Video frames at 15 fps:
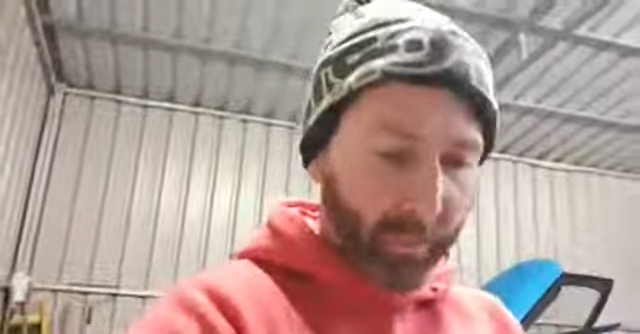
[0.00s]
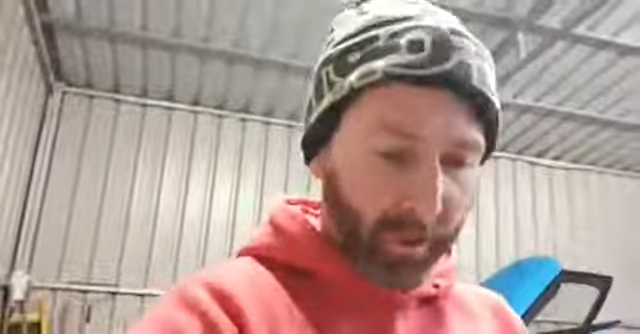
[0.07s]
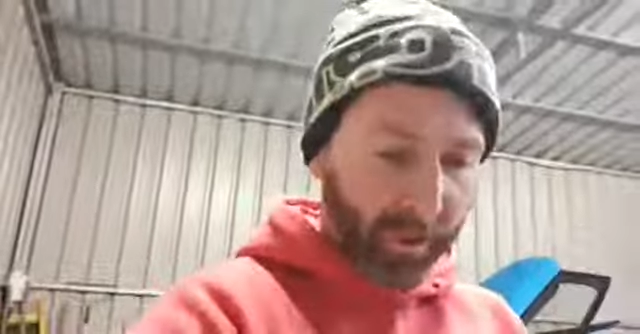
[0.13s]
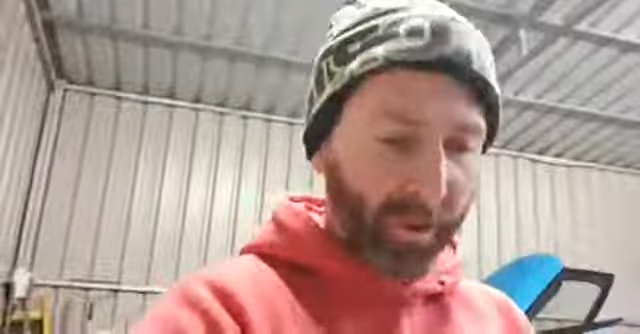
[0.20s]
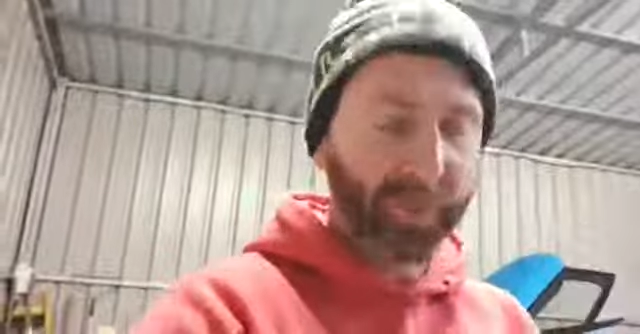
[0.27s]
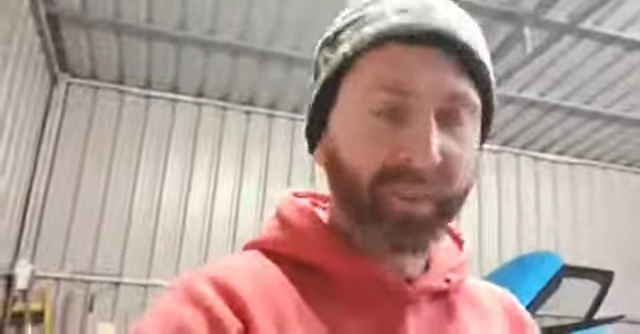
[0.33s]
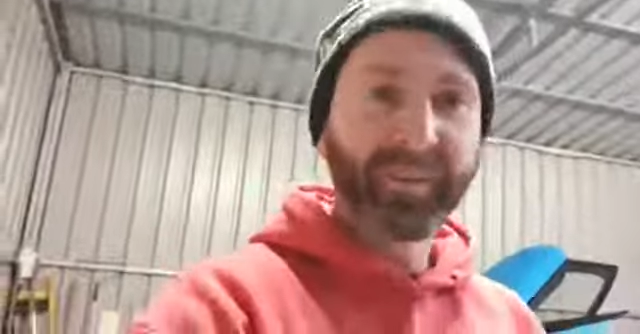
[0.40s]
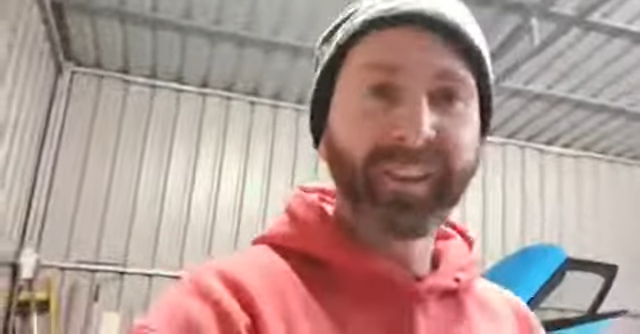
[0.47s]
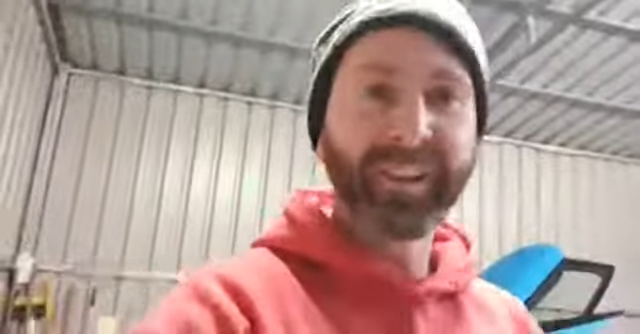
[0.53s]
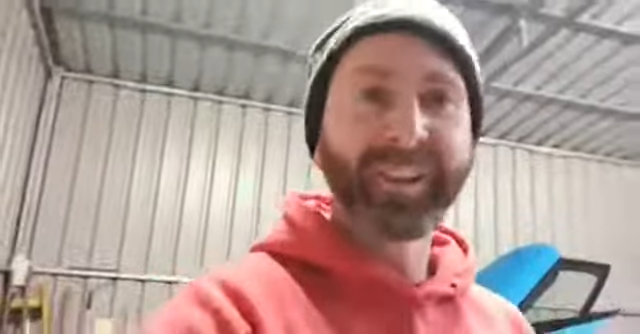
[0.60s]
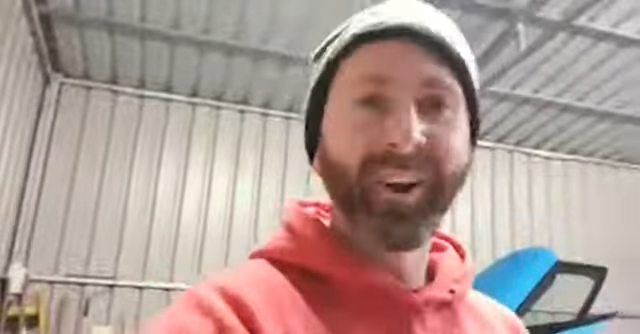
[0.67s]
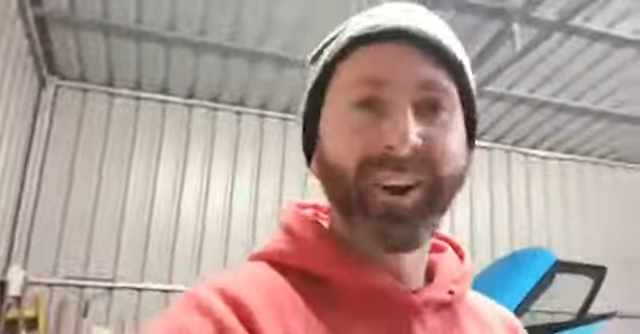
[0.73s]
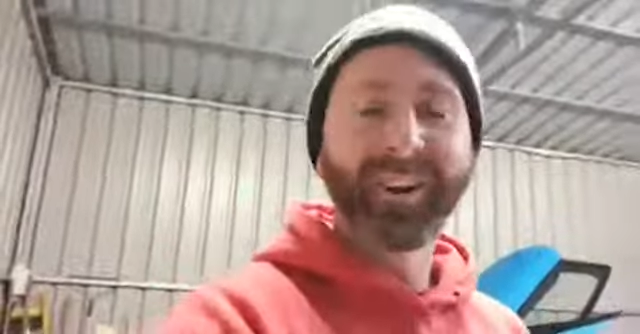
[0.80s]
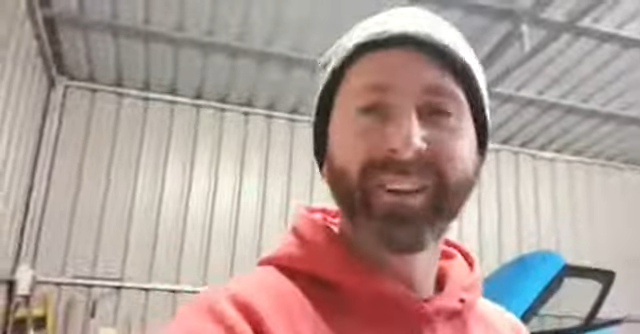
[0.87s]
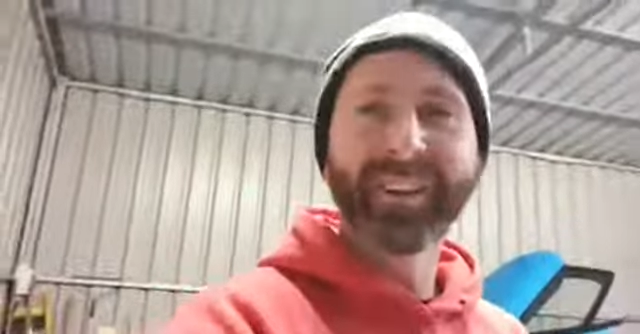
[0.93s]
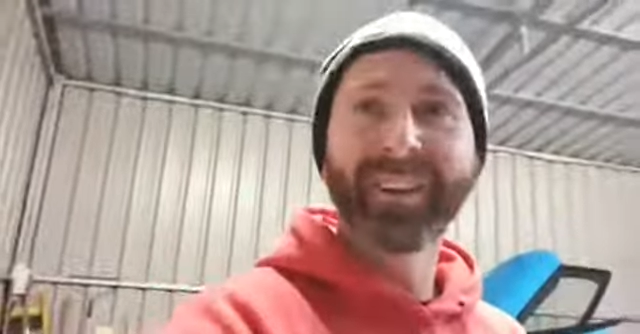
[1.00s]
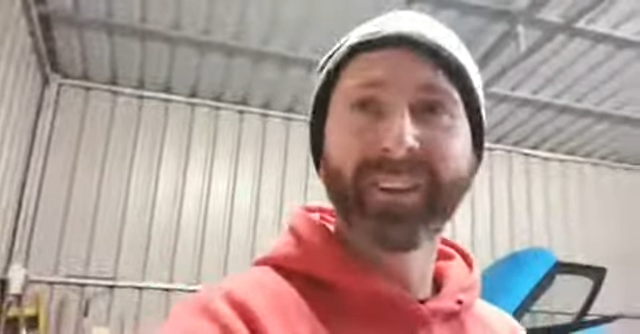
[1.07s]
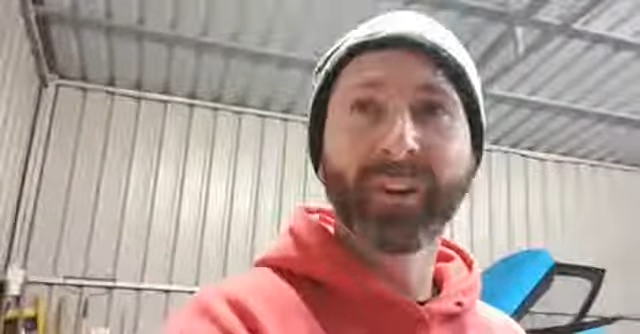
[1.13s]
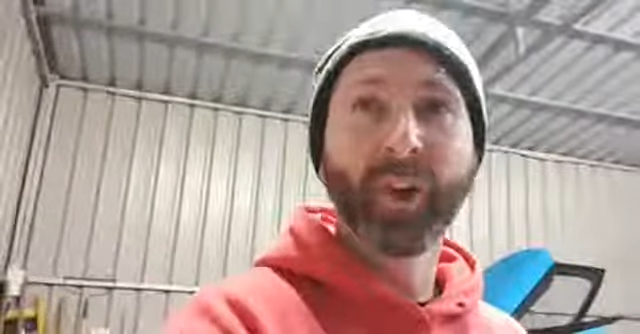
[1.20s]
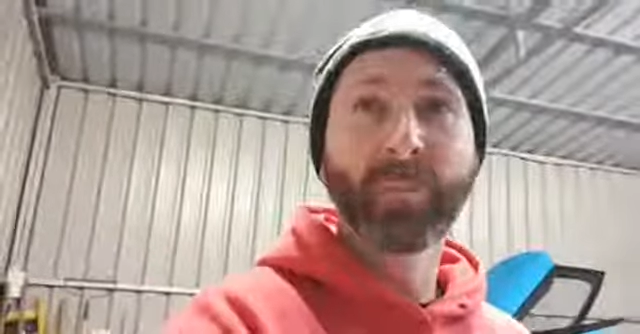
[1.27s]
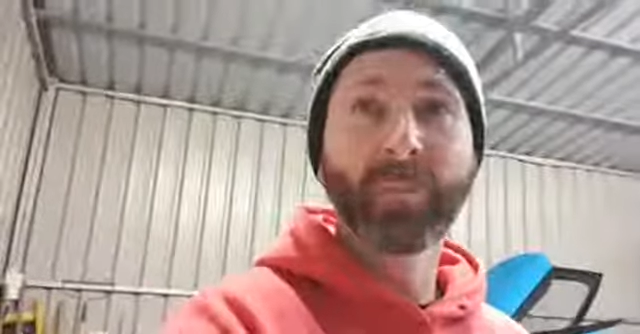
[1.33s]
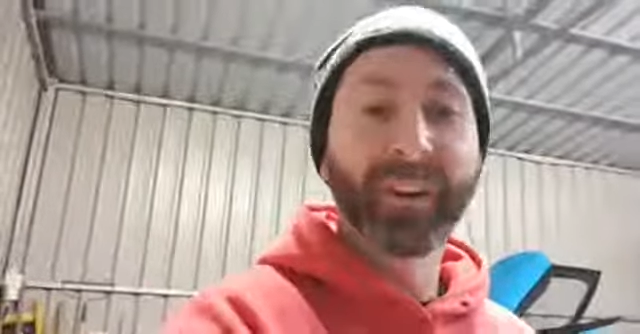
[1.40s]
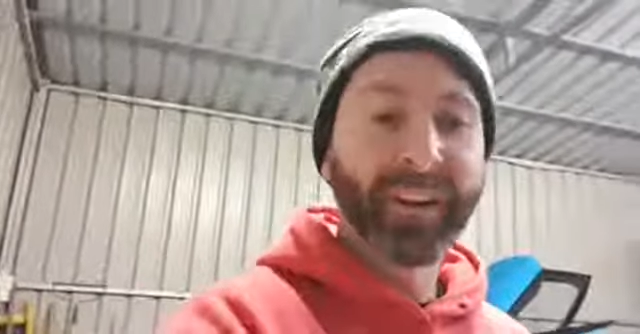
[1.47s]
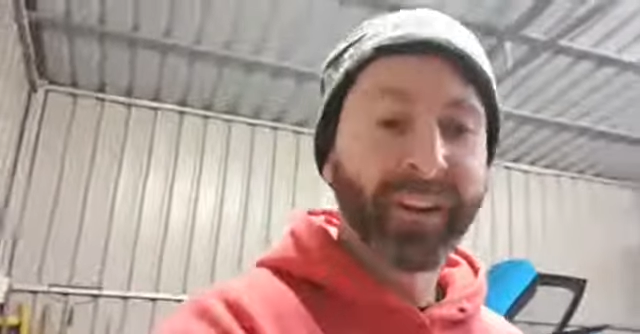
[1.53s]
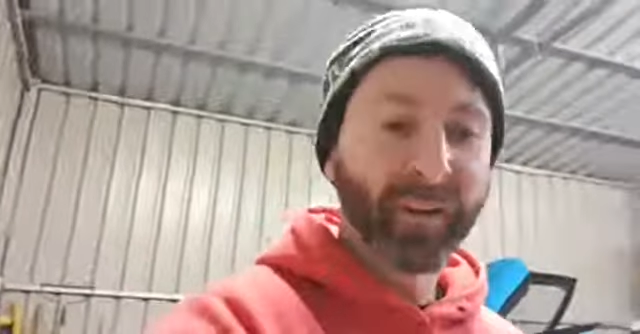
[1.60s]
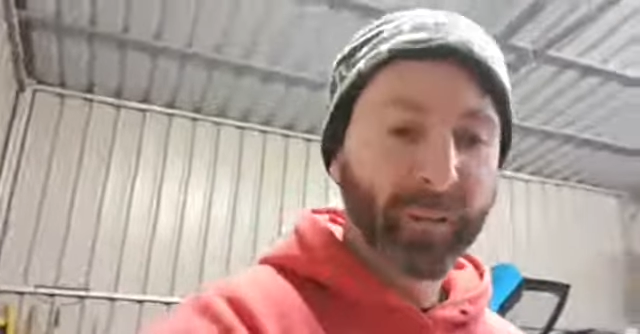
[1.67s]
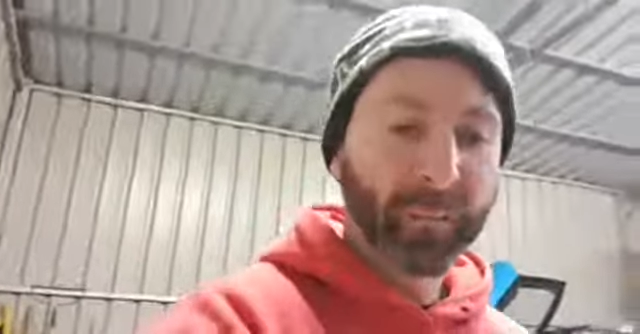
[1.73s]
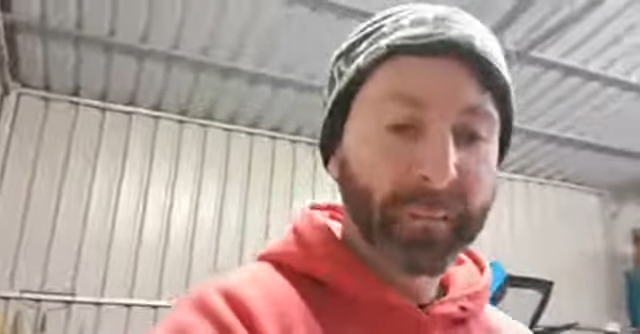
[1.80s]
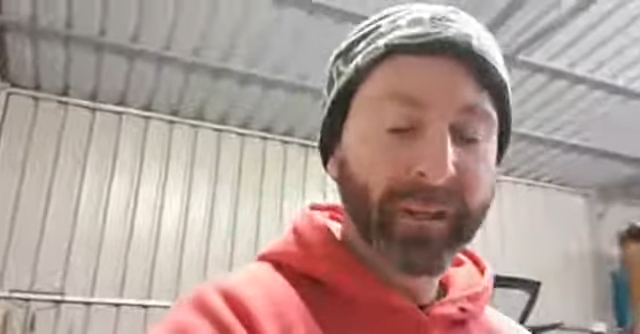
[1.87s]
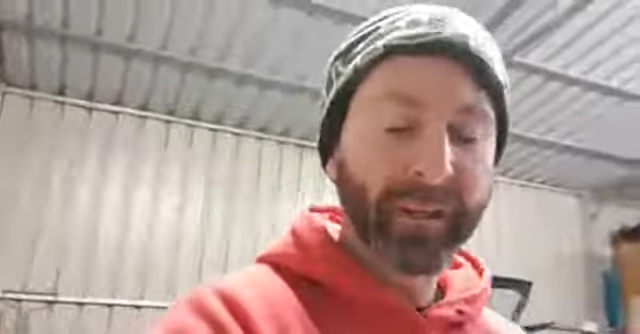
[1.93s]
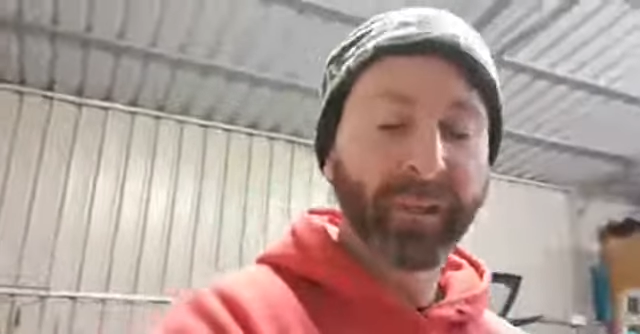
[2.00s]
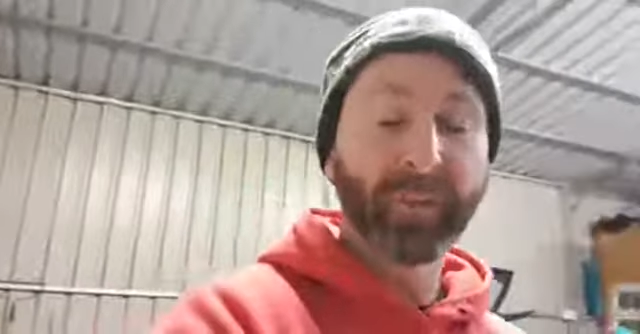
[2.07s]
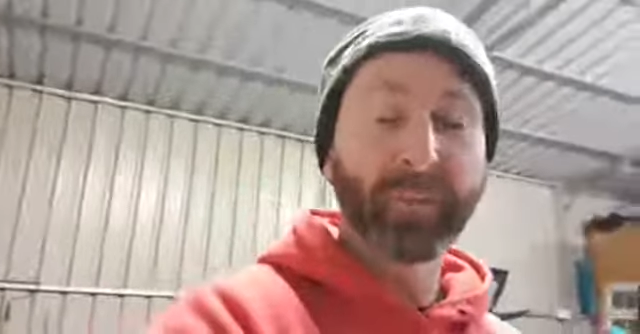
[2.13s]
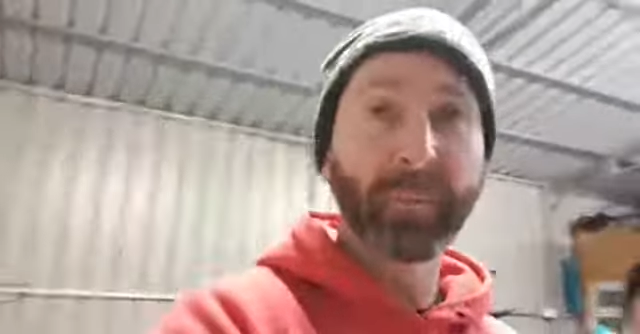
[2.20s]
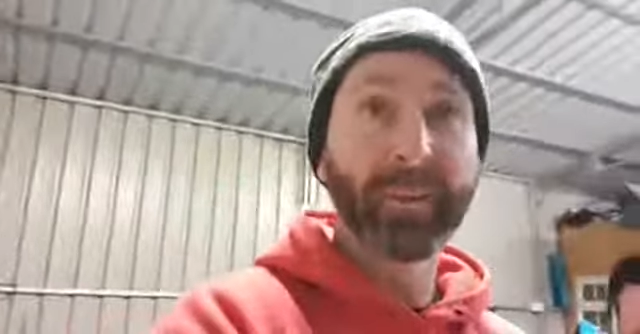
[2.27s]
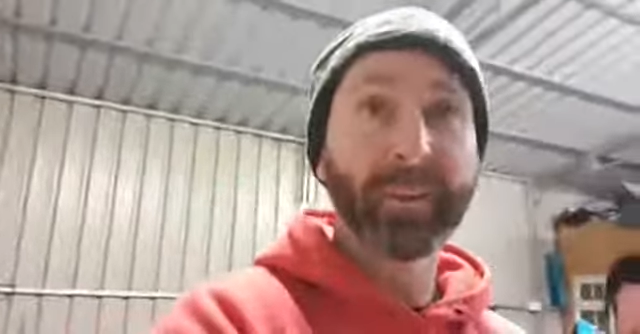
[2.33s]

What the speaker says: We're going to see the irony in a couple of years when Bitcoin's